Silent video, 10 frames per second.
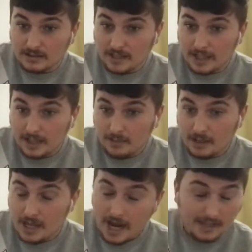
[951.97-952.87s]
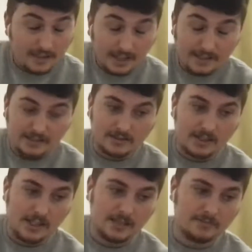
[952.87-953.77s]
they beat Hayes and Yedding.
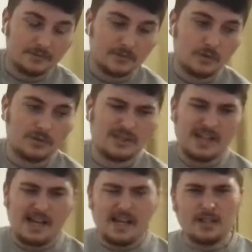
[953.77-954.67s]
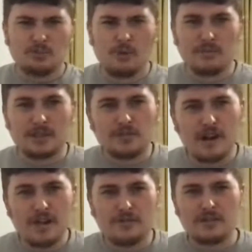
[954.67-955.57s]
Of course, probably
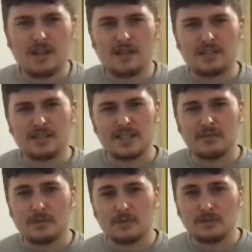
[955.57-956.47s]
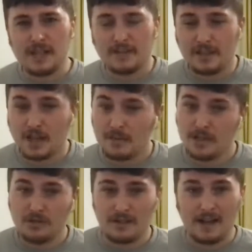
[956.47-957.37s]
strange for Sutton considering all of the FA Cup
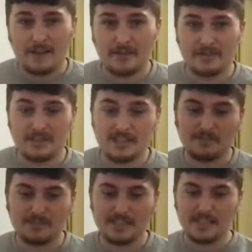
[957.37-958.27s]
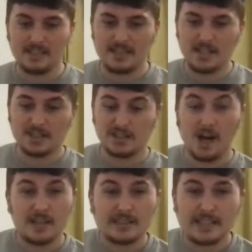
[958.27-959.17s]
history they have over the years being the
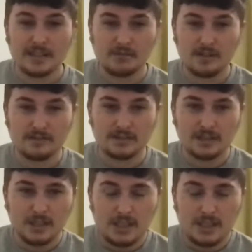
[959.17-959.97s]
hunted rather than